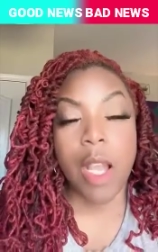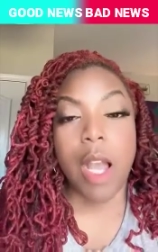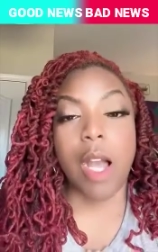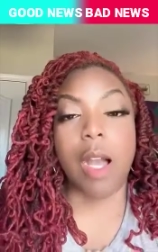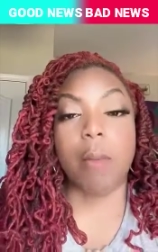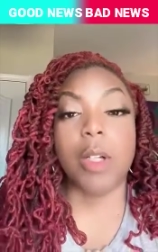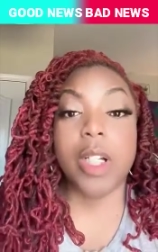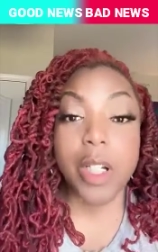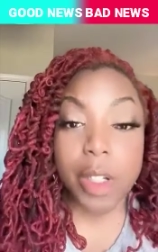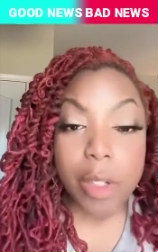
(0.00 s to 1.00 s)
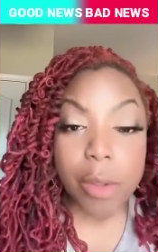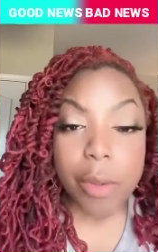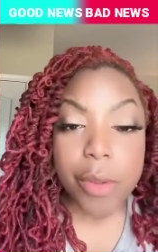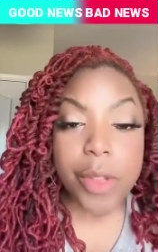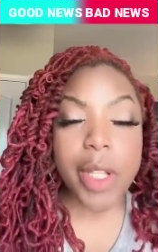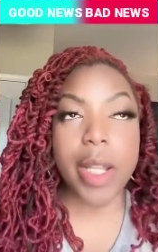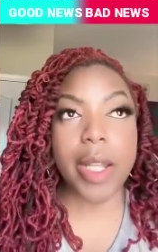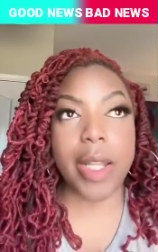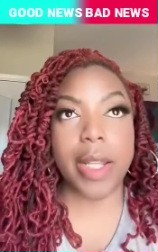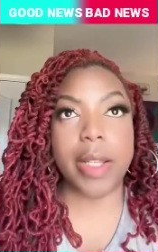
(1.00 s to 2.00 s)
Um, good news
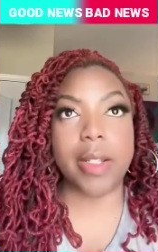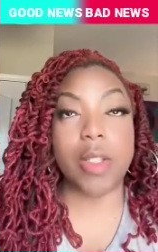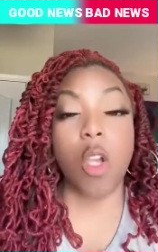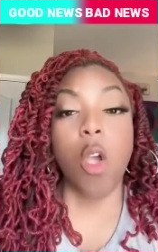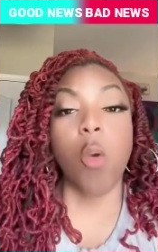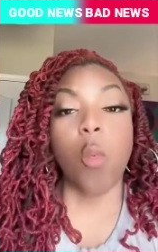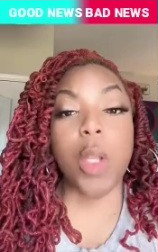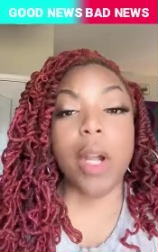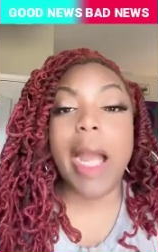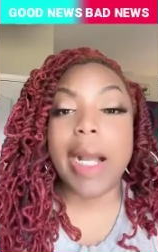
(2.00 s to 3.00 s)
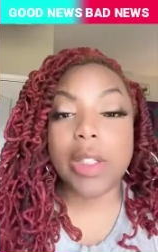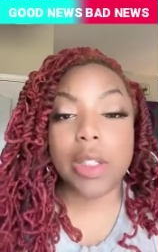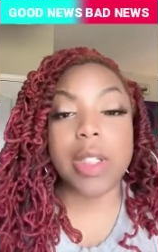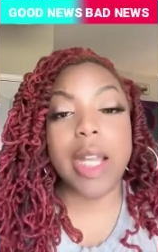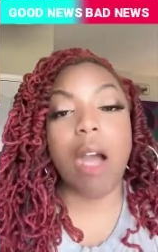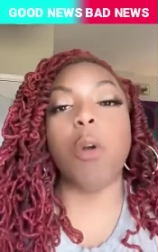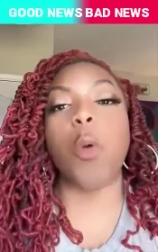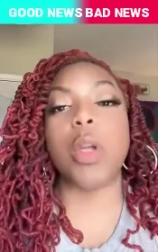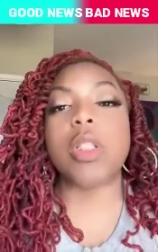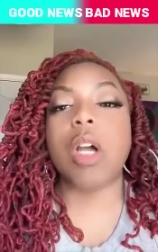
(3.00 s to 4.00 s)
is we are actually now
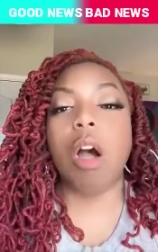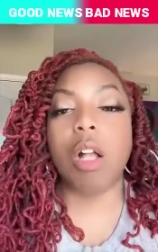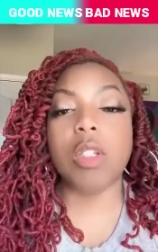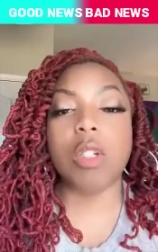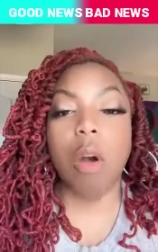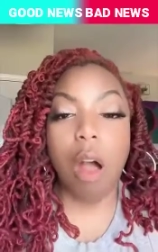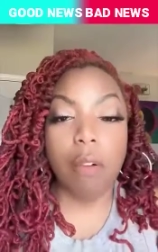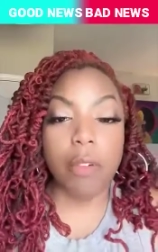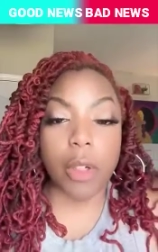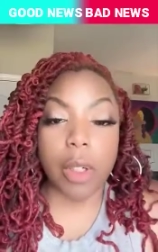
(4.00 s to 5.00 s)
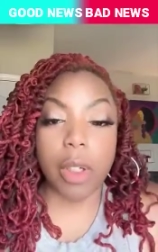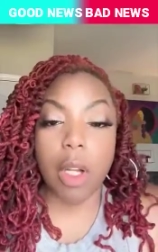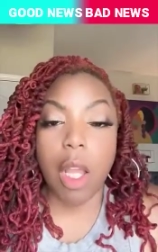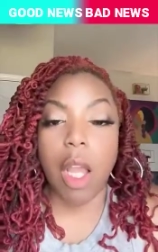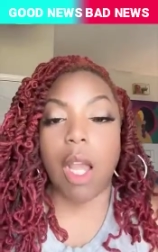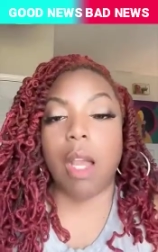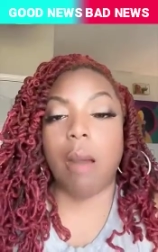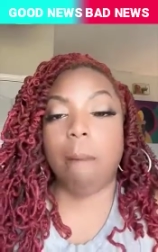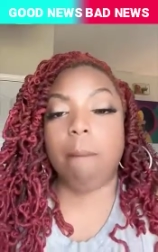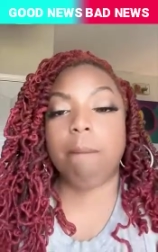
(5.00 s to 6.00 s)
going to also offer
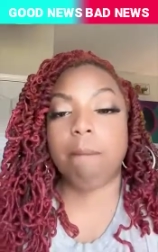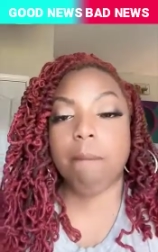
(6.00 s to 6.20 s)
um,